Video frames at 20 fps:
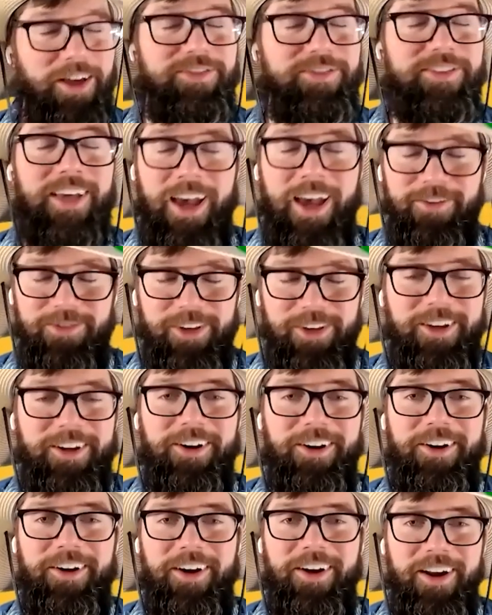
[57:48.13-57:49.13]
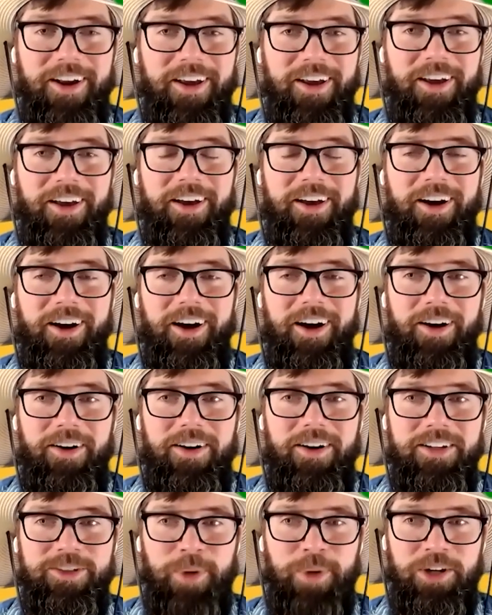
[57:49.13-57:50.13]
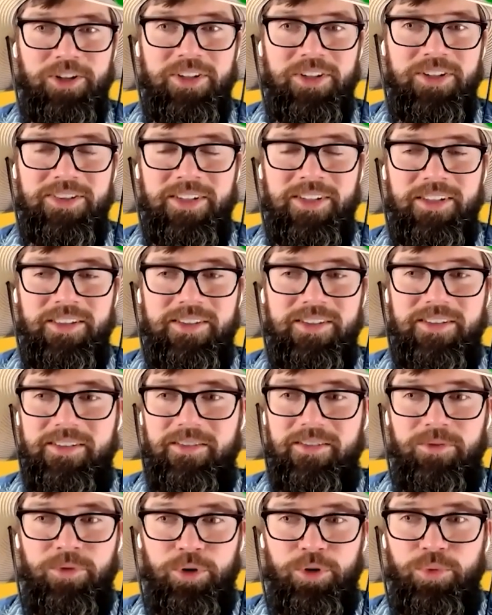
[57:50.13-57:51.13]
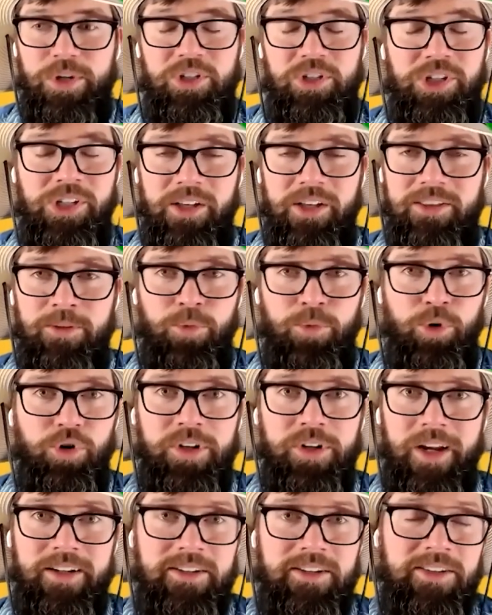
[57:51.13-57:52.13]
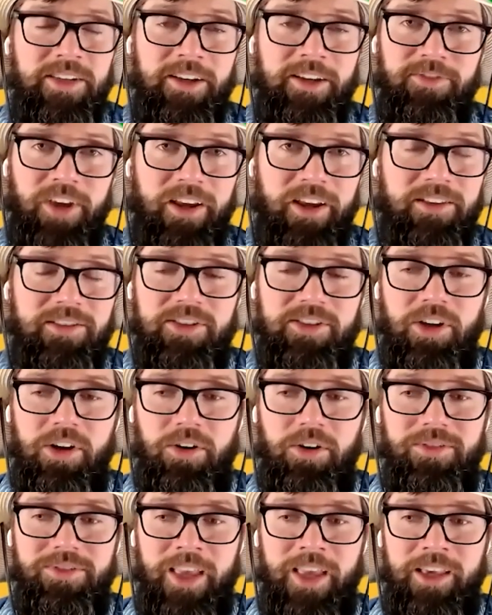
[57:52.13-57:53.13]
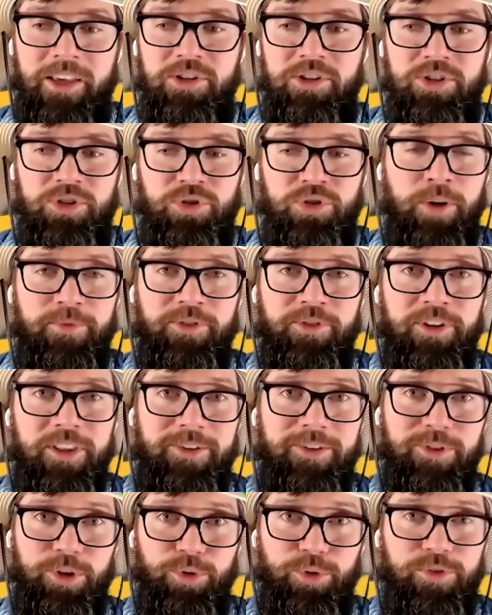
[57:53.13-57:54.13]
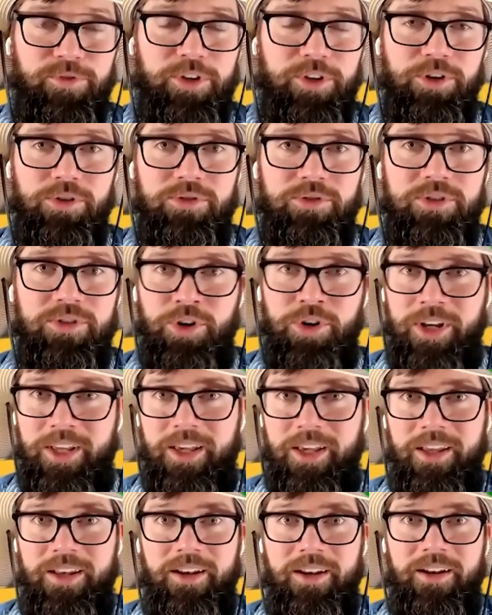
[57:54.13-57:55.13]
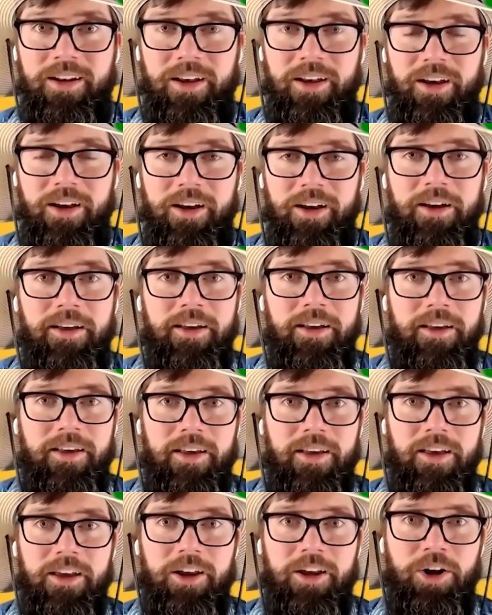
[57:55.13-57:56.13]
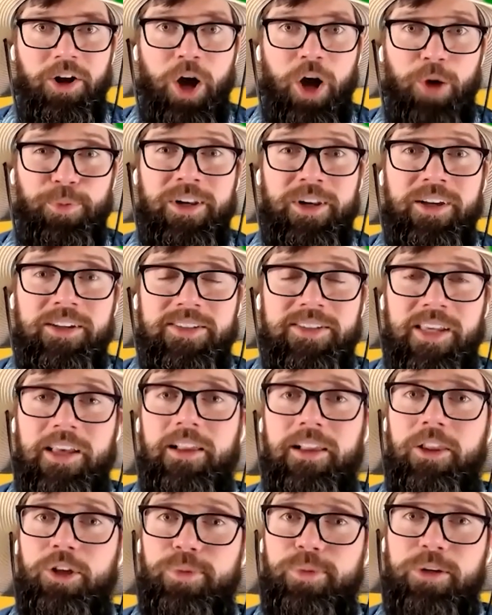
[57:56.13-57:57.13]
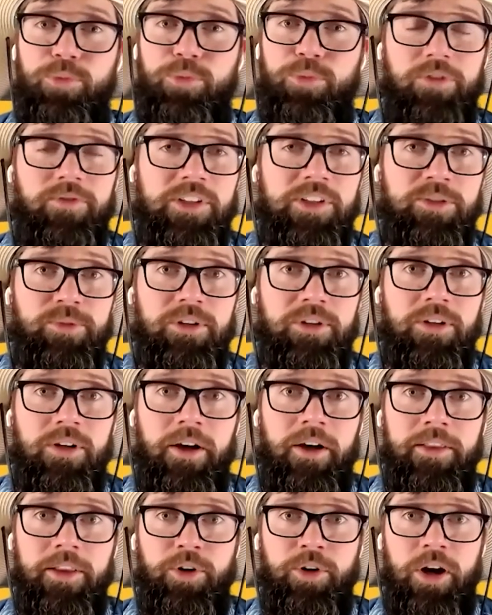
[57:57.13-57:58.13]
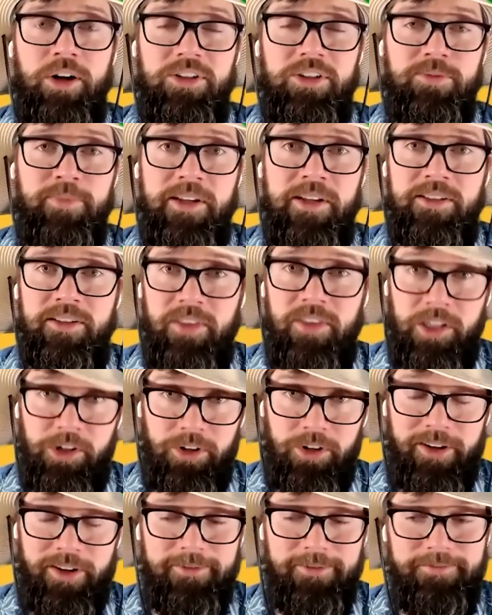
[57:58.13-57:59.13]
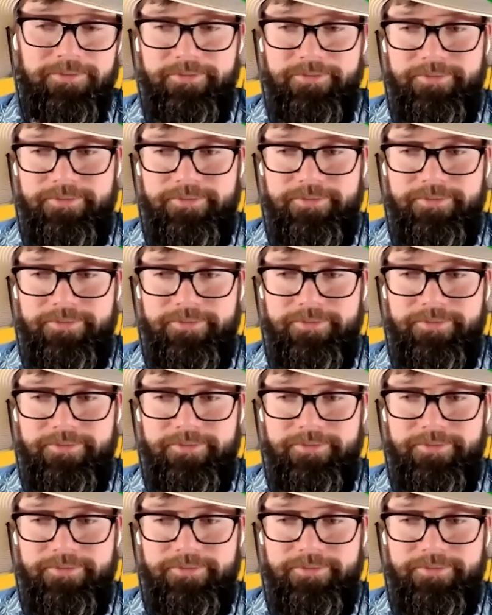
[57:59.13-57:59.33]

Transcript: love to have you here, especially since we're reaching out to more 90s Nick fans. So thank you, Scrump, for leaving the review, tuning in, and helping us get a little bit more visible on the crowded space of the internet.